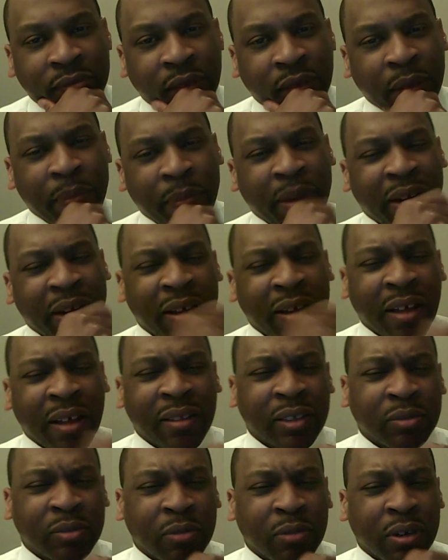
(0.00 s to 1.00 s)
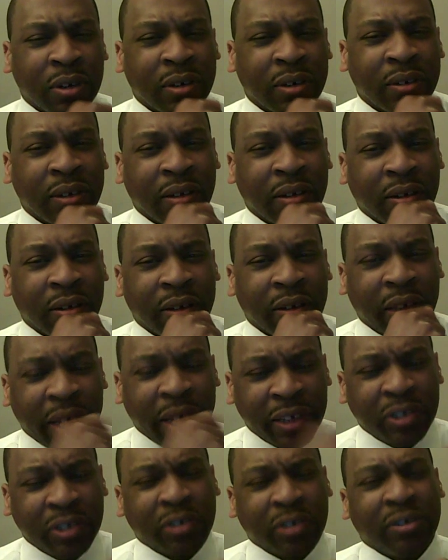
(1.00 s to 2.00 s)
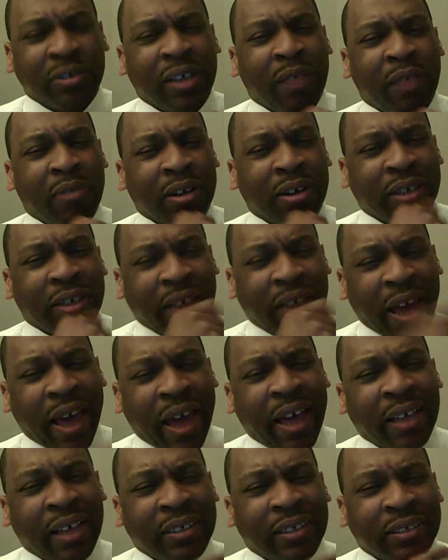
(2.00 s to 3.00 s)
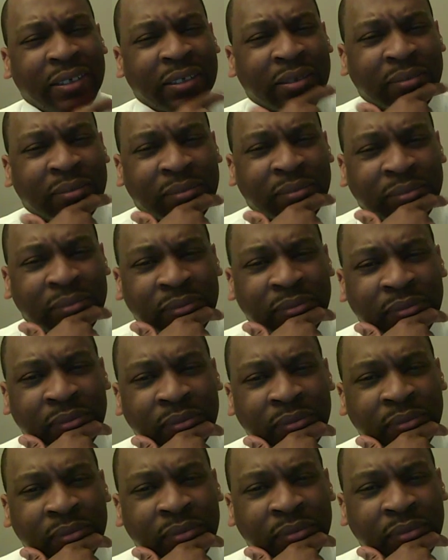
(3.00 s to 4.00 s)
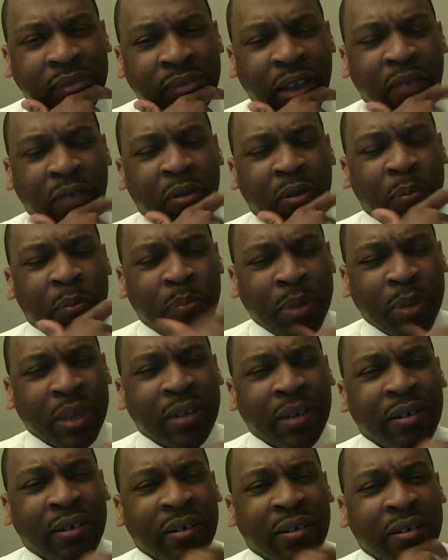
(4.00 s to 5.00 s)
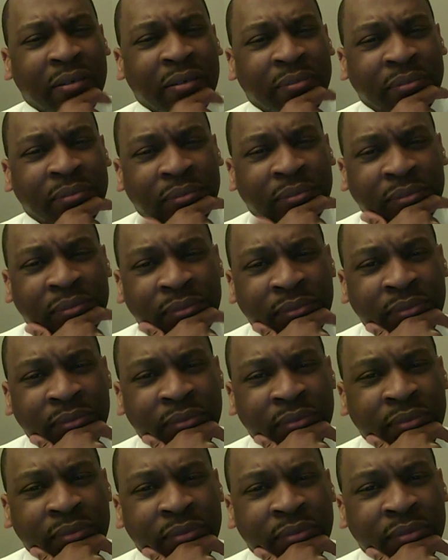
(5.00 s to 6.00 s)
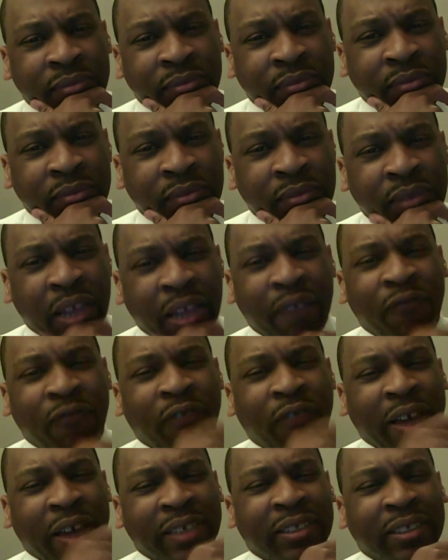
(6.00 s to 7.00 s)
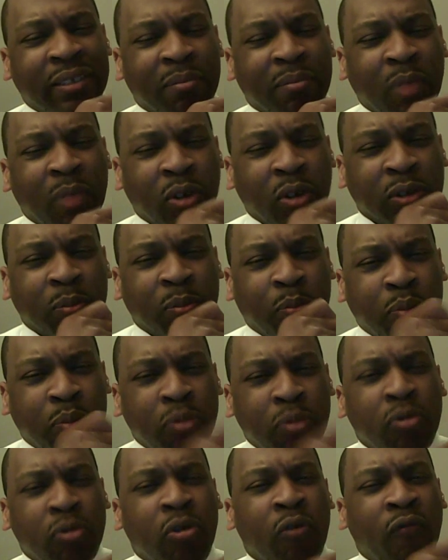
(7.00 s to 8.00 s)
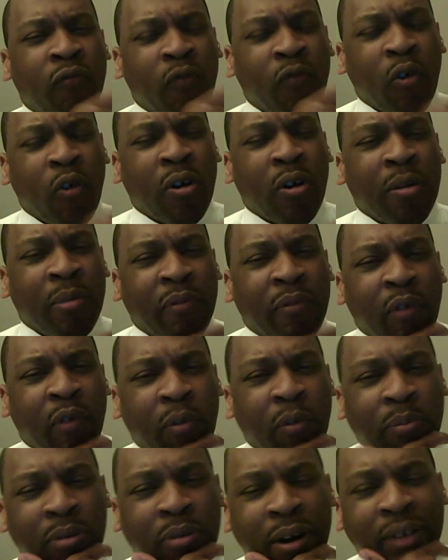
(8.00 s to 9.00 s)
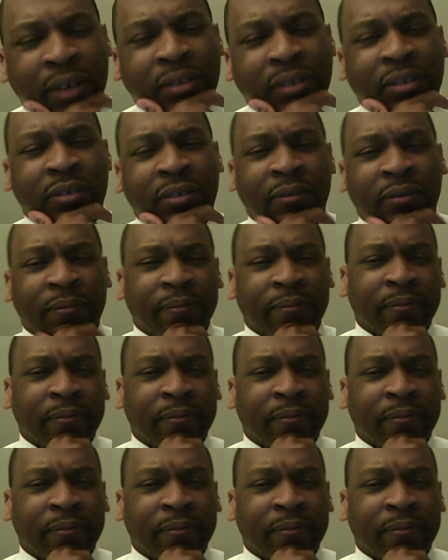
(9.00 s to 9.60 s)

And many others were injured. They were gassed. They were beaten. They faced the most brutal form of oppression.